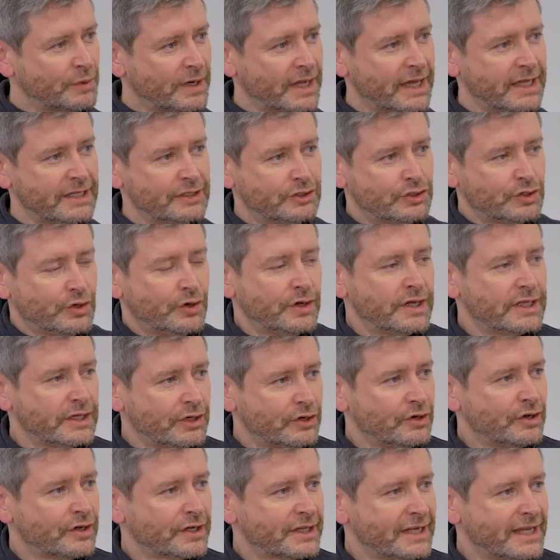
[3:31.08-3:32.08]
when I join
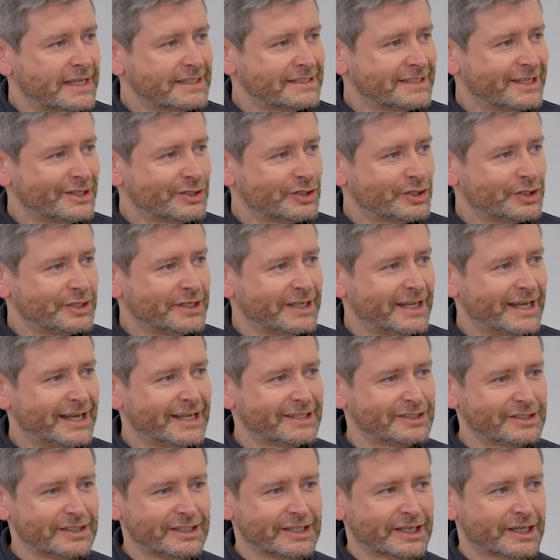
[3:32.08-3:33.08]
an organisation
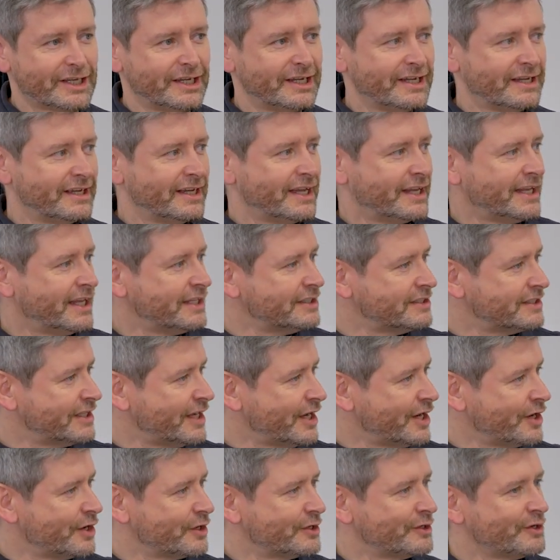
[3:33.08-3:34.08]
as an
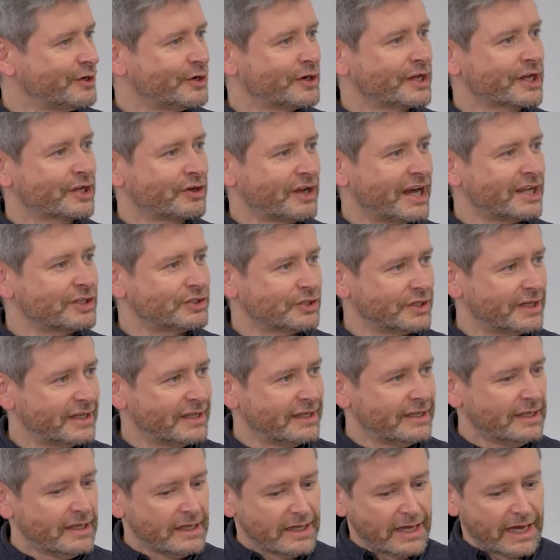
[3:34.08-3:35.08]
intern or a graduate
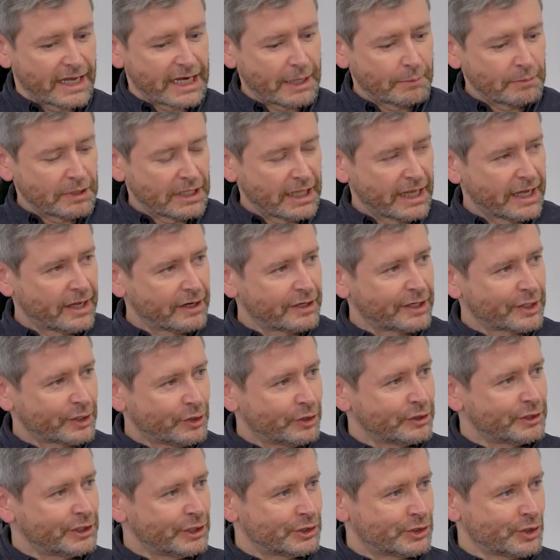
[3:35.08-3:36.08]
and I'm learning
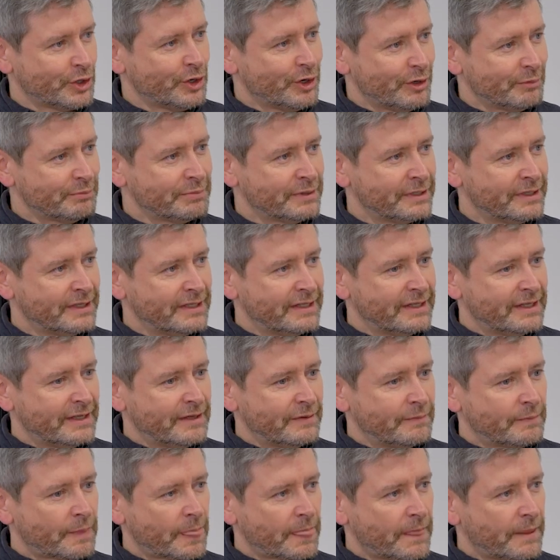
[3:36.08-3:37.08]
on the job,
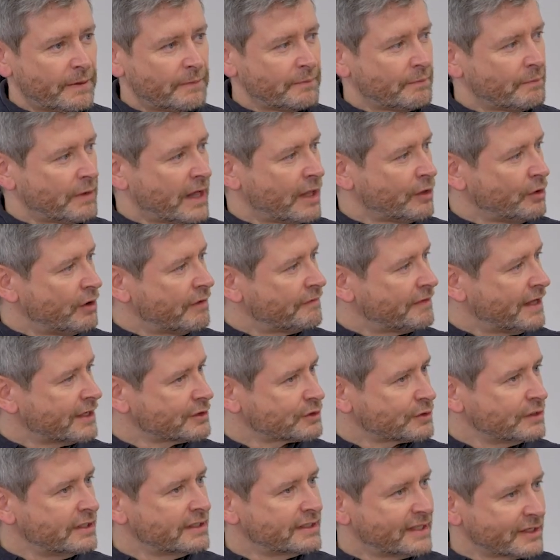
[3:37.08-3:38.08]
a lot of
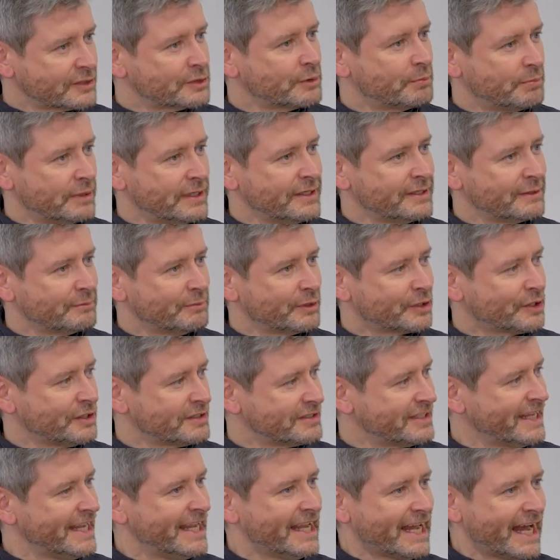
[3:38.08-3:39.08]
that's going to disappear
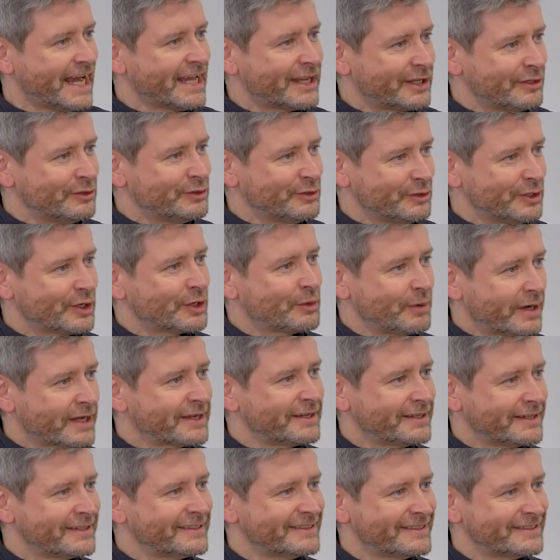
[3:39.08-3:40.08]
because AI can do it
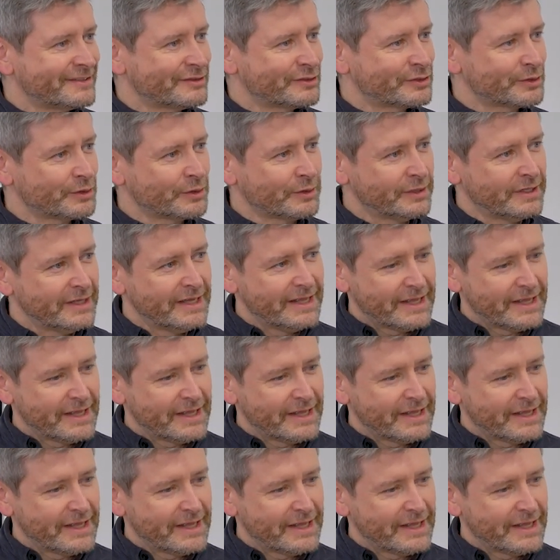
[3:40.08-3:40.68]
quicker. So